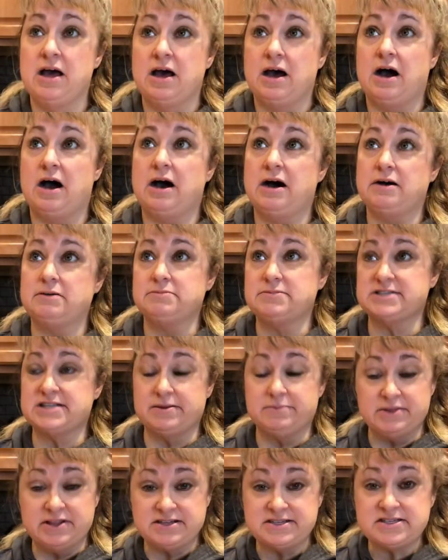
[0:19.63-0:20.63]

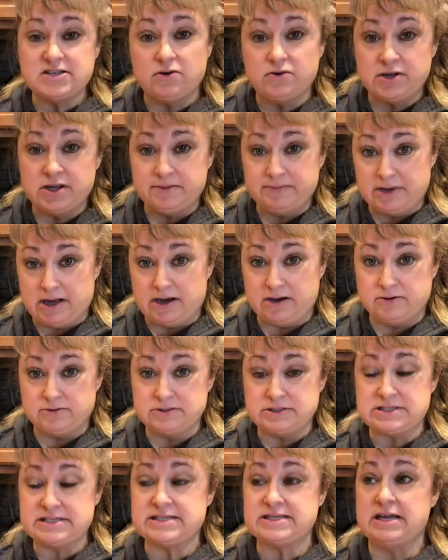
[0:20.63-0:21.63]
some of the sodium
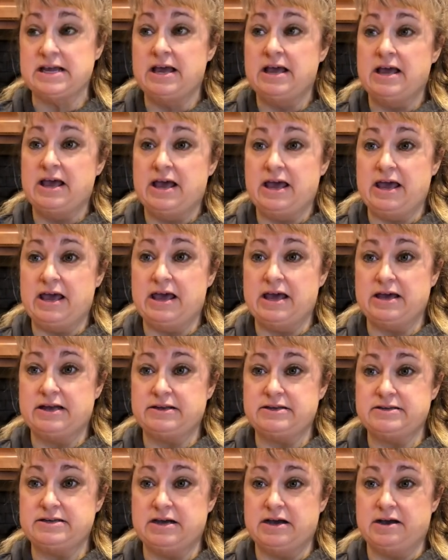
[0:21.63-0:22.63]
counts,
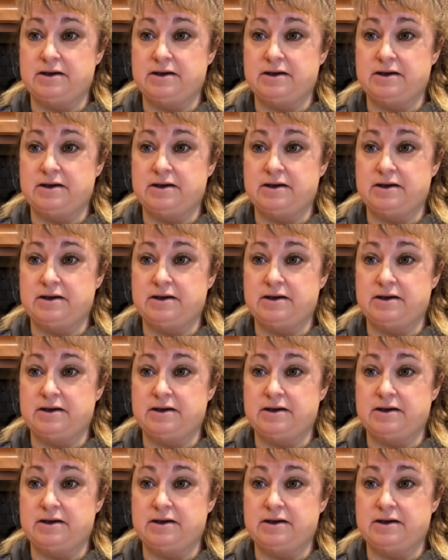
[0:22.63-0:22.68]
and